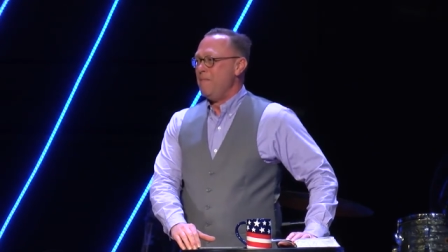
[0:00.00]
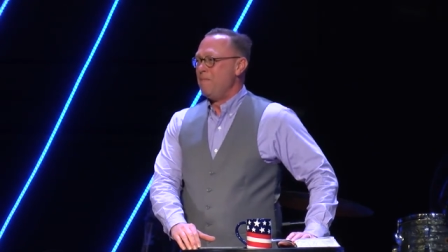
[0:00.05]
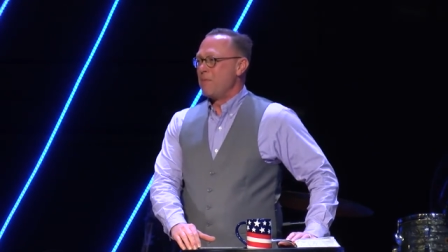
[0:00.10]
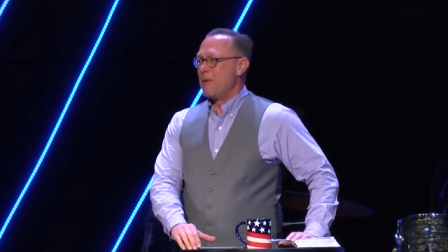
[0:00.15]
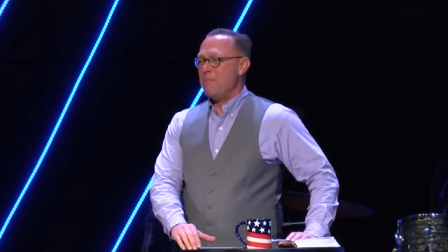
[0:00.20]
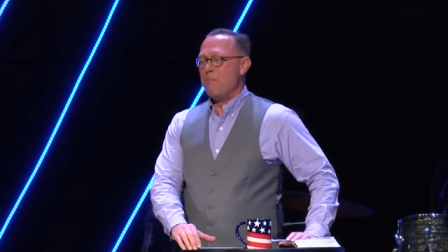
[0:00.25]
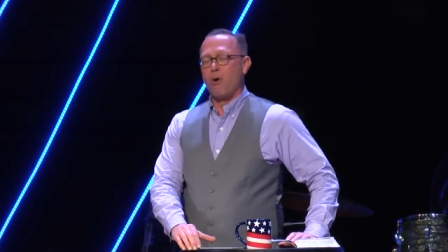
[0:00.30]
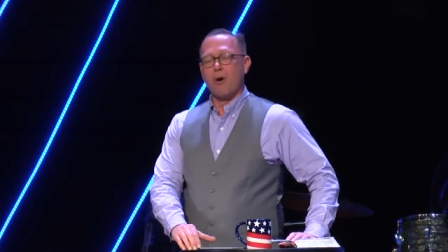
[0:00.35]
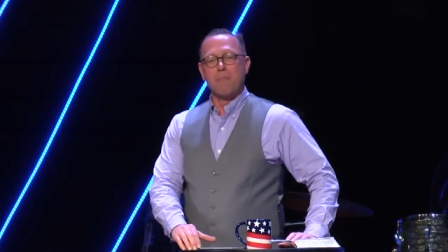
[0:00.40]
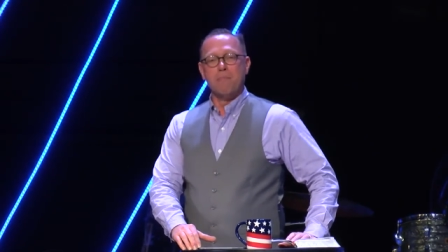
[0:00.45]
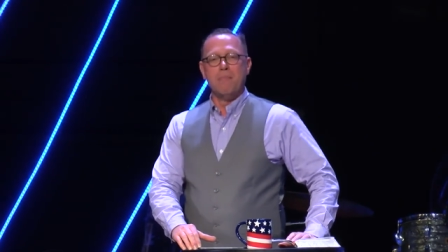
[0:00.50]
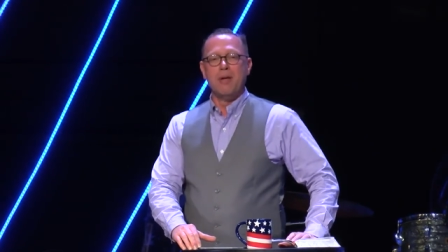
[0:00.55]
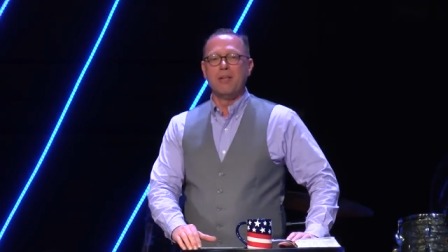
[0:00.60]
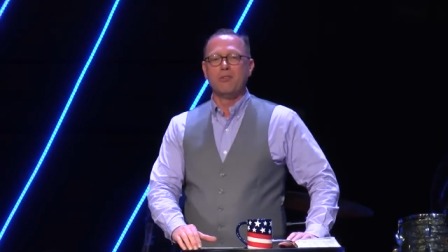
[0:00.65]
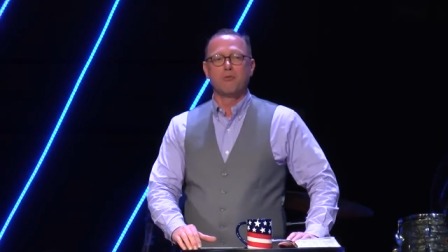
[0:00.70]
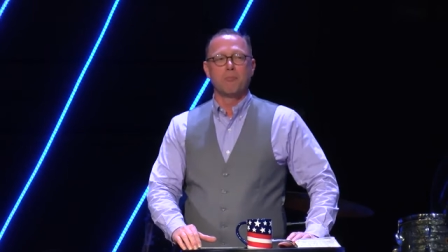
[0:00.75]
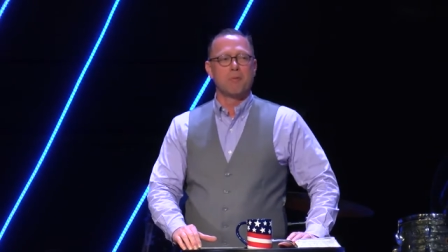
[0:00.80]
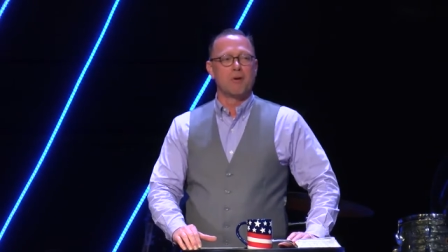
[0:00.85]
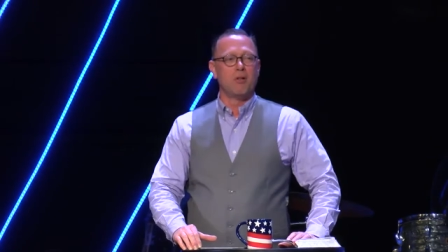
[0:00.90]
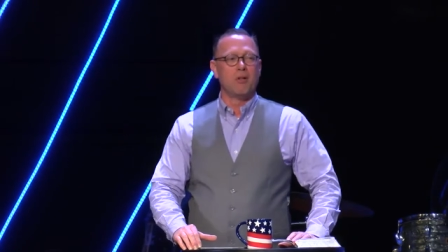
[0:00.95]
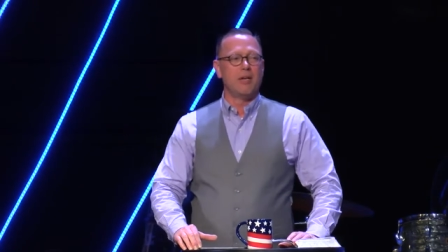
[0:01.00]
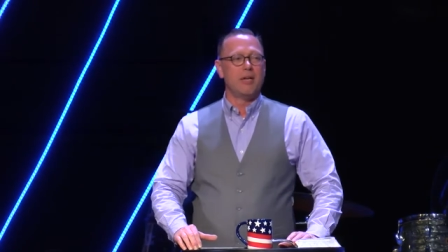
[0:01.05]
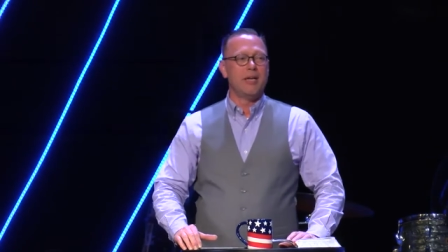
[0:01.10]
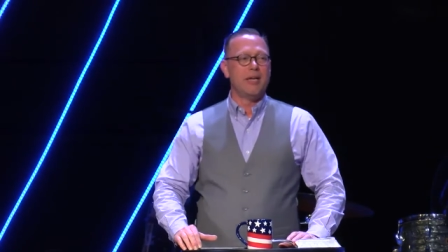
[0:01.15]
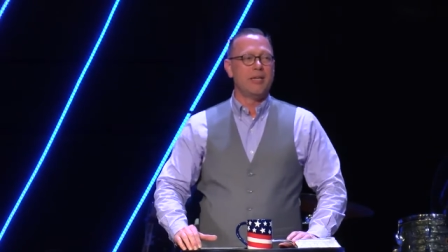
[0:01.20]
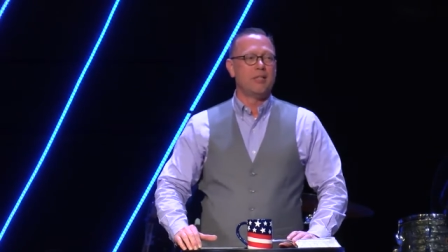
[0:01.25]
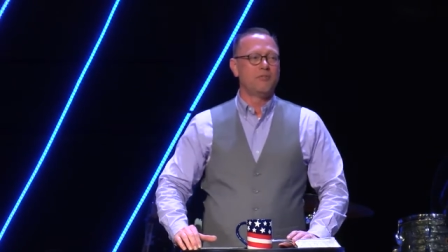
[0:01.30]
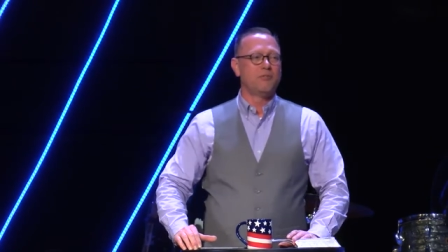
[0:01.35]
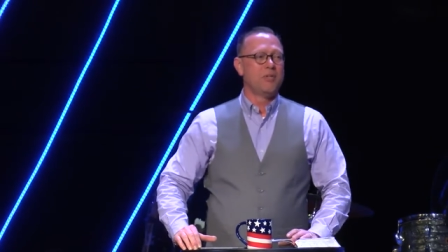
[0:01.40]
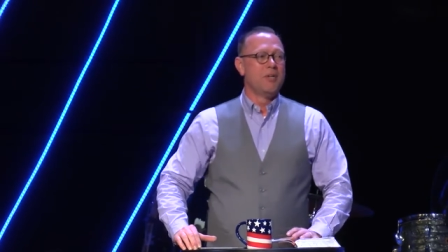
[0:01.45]
The more miserable it
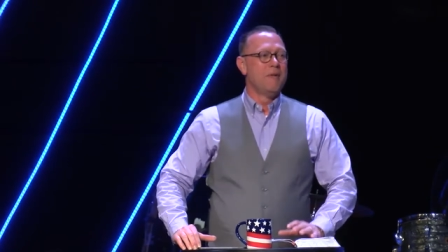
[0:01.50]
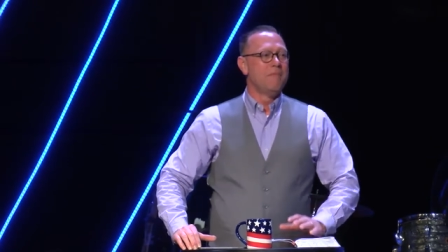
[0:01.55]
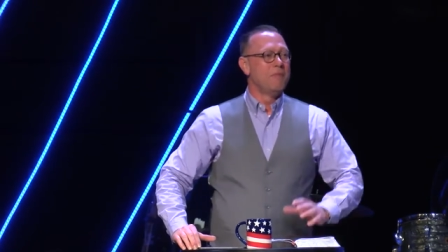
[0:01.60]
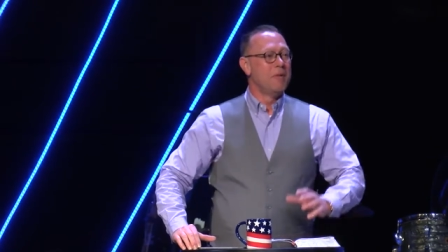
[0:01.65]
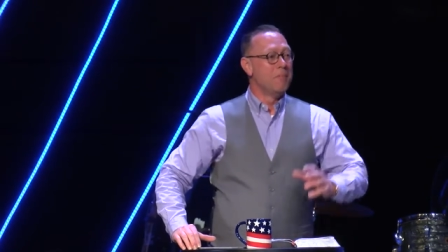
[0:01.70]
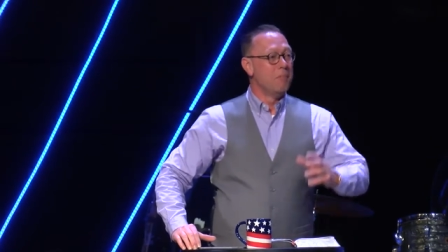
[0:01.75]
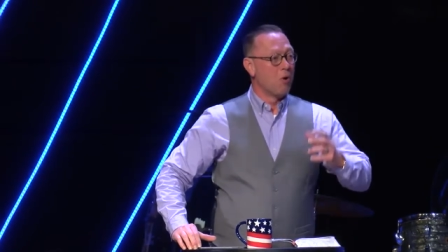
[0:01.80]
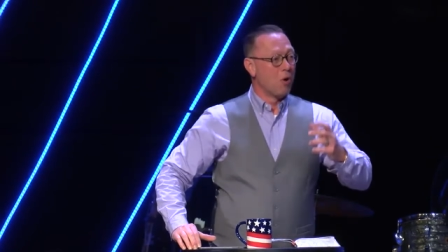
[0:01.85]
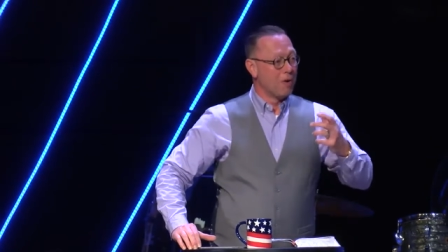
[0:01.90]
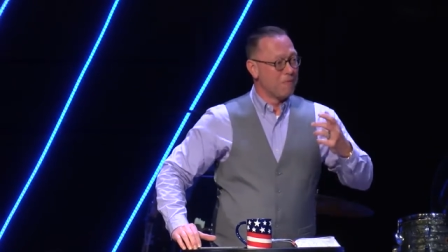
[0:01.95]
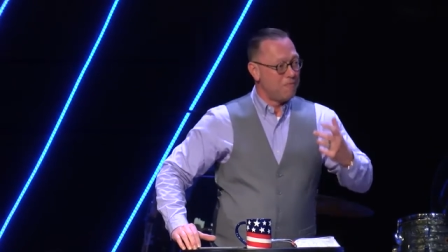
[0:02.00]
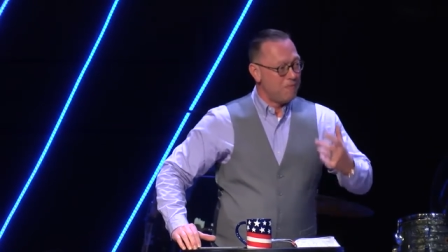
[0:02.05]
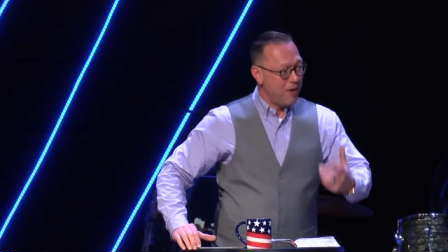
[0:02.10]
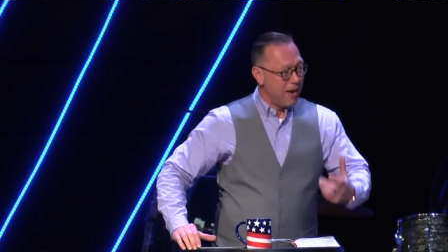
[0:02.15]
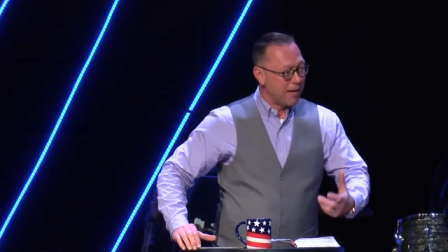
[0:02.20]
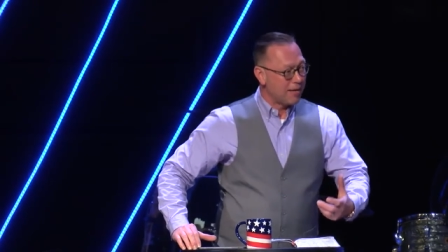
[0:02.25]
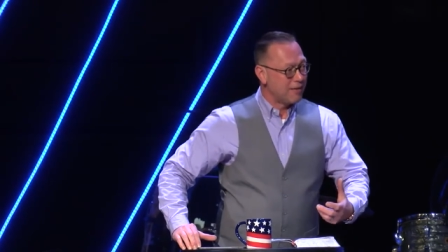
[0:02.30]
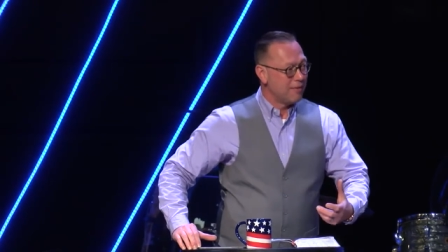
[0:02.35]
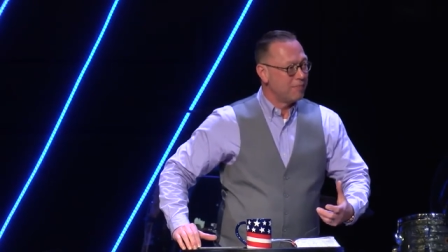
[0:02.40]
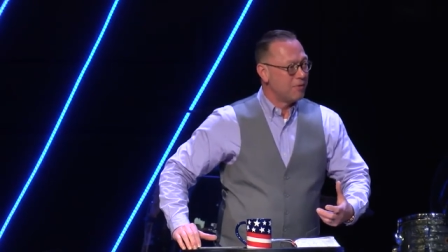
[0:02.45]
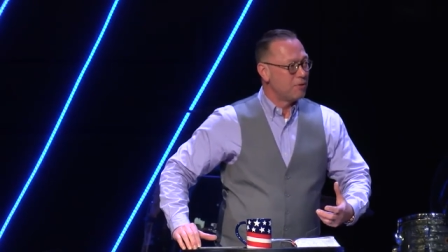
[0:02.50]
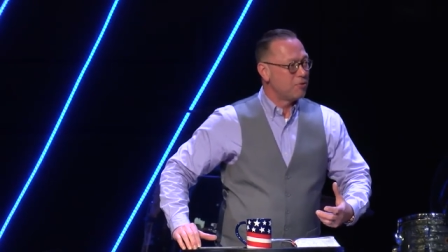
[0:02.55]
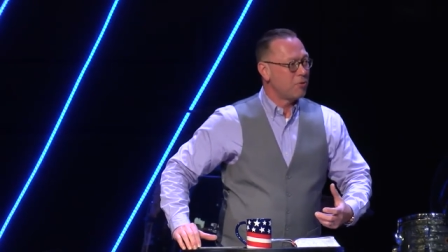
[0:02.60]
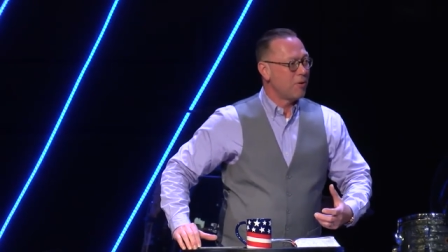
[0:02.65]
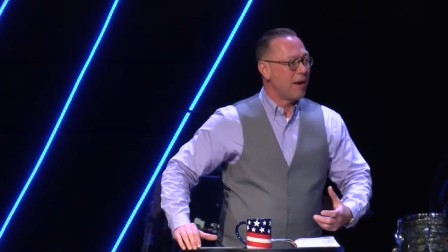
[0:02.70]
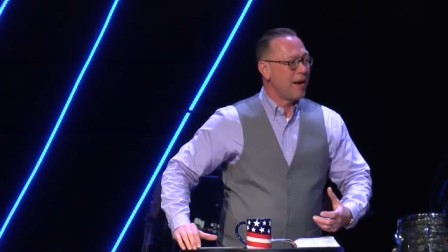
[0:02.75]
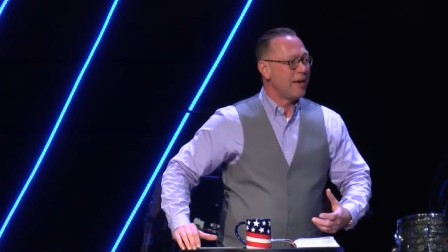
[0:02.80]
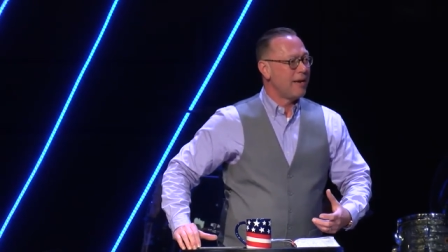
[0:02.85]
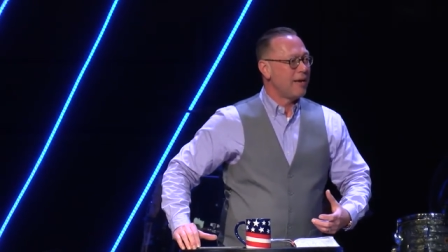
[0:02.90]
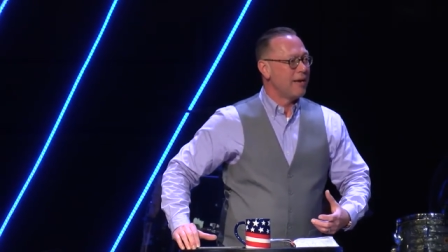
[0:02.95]
is, the more effective the
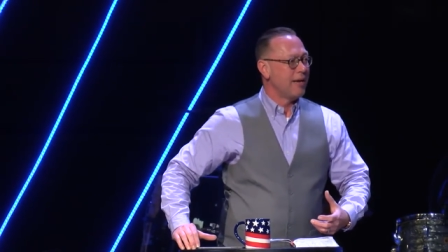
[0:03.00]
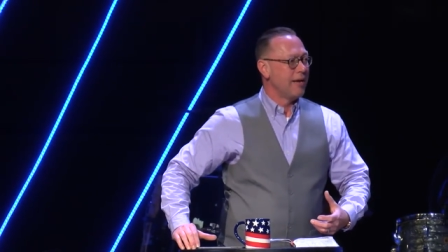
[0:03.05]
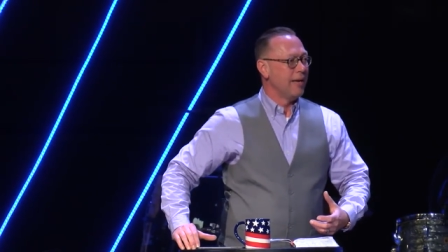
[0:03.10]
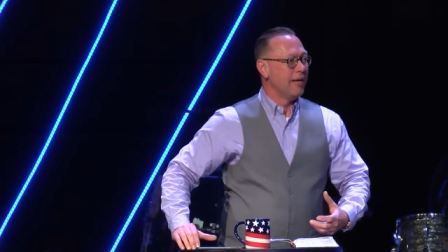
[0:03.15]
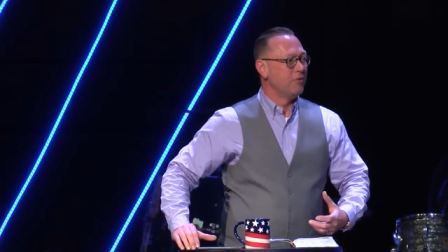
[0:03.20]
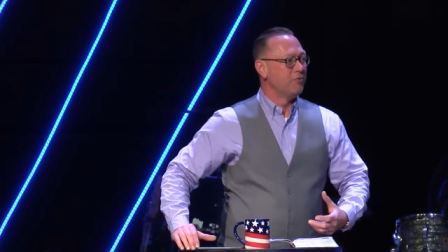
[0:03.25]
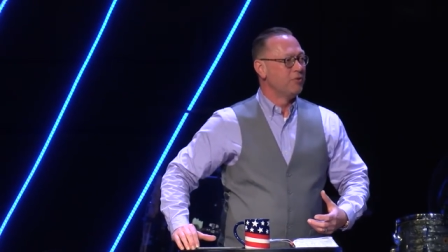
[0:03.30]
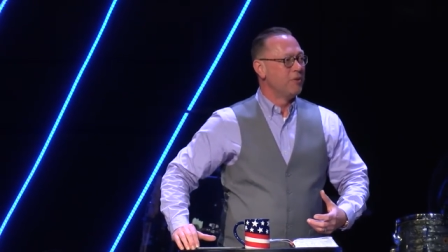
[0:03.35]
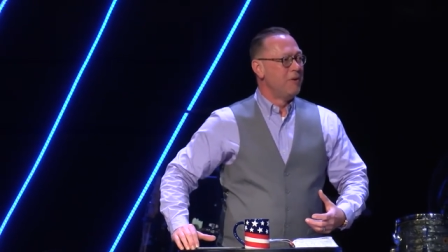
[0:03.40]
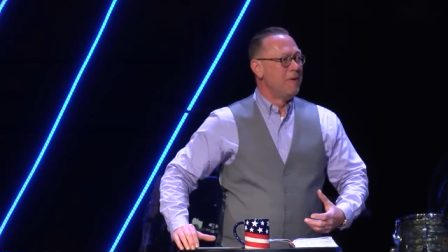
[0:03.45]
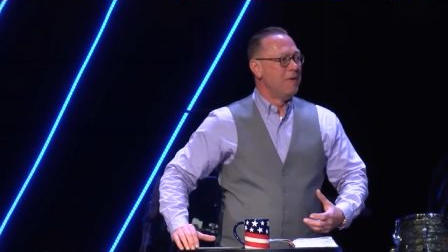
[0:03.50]
training is.